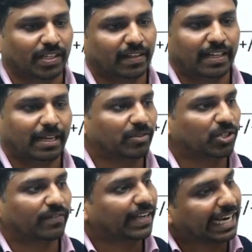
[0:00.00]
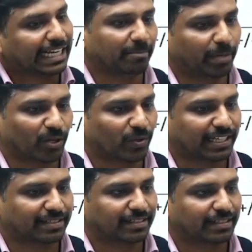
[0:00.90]
Have you heard of
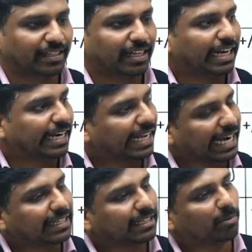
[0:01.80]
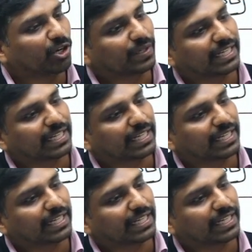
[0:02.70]
antibiotics? And antibiotics